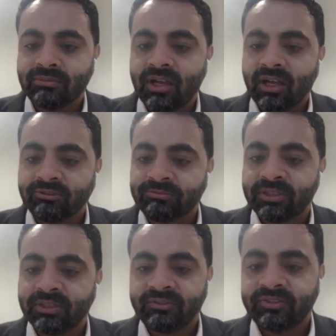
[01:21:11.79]
Gulf
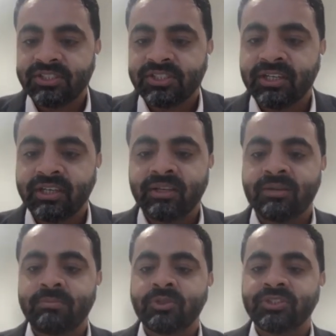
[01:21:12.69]
pearl fishing
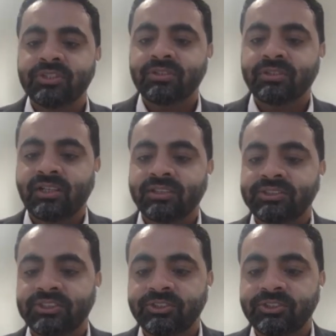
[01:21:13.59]
and musical culture.